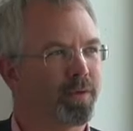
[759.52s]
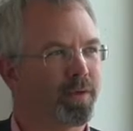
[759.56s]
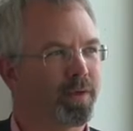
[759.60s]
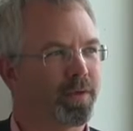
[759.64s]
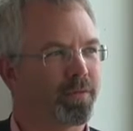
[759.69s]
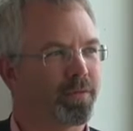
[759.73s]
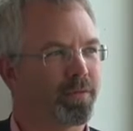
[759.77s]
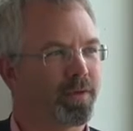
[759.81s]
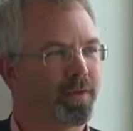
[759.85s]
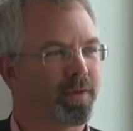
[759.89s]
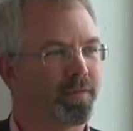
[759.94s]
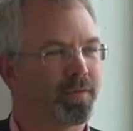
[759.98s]
you'd
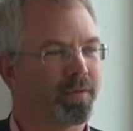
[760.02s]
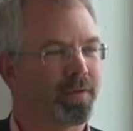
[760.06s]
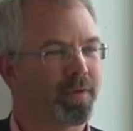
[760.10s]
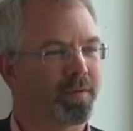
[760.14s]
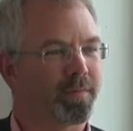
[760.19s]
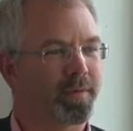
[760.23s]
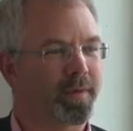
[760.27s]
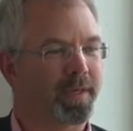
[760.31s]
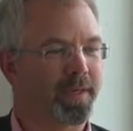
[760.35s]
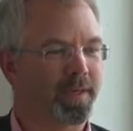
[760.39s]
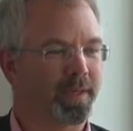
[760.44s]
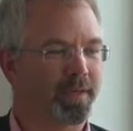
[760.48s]
have to have
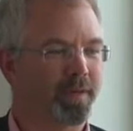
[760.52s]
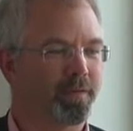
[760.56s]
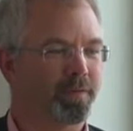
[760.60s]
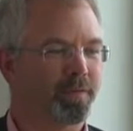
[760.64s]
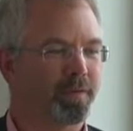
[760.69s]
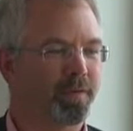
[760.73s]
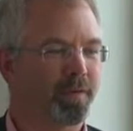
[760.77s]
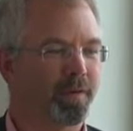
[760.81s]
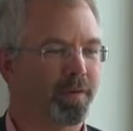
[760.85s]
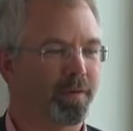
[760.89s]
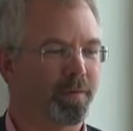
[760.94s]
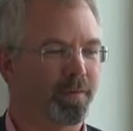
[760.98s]
some kind of,
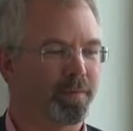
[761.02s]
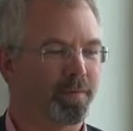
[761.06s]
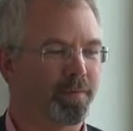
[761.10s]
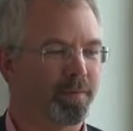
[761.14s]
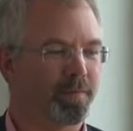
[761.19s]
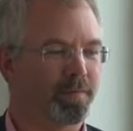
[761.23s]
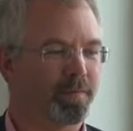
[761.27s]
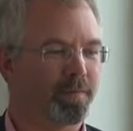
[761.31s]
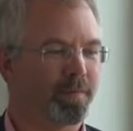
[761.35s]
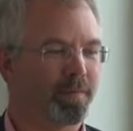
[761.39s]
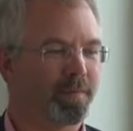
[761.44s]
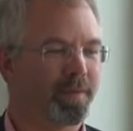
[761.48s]
of
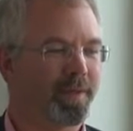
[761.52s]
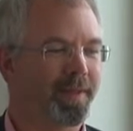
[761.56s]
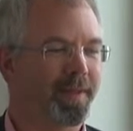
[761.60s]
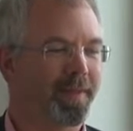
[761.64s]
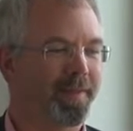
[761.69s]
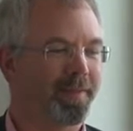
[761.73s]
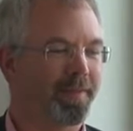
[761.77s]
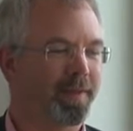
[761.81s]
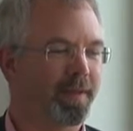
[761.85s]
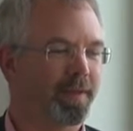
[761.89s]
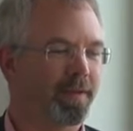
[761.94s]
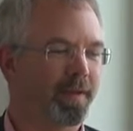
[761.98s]

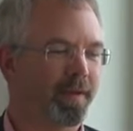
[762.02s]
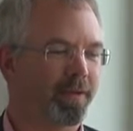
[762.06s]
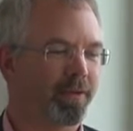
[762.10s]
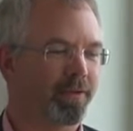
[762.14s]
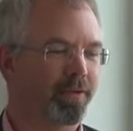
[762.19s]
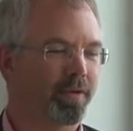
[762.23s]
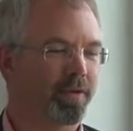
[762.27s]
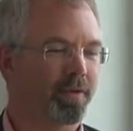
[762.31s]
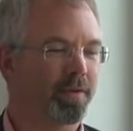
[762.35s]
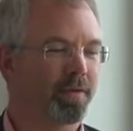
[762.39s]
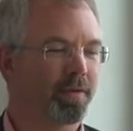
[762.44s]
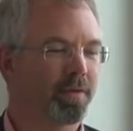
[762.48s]

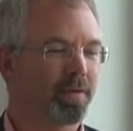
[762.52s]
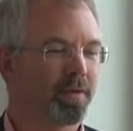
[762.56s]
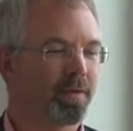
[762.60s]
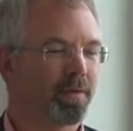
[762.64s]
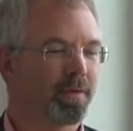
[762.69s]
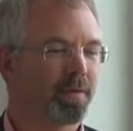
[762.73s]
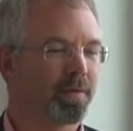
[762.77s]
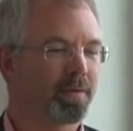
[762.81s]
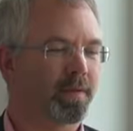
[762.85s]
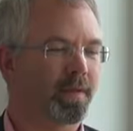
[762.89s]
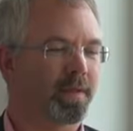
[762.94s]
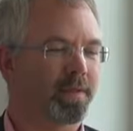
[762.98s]
detection
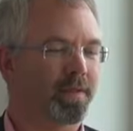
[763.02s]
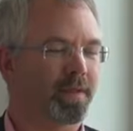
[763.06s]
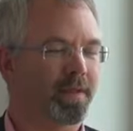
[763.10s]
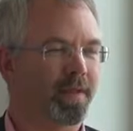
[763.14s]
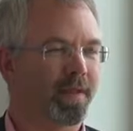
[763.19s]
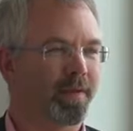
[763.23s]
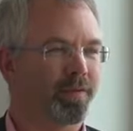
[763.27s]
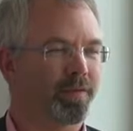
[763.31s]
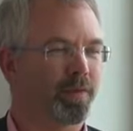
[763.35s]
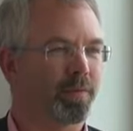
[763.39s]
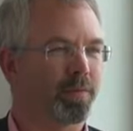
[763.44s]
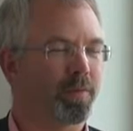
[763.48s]
that it
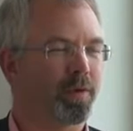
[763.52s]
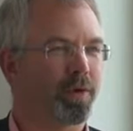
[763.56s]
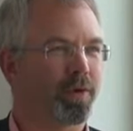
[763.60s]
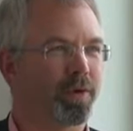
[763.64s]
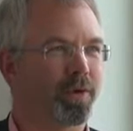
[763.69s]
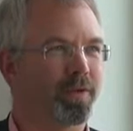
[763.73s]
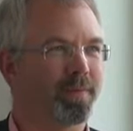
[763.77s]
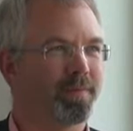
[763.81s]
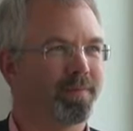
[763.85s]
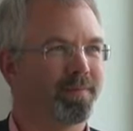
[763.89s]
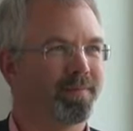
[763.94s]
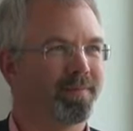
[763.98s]
left your
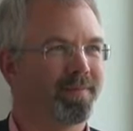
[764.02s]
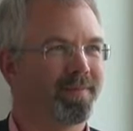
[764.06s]
body.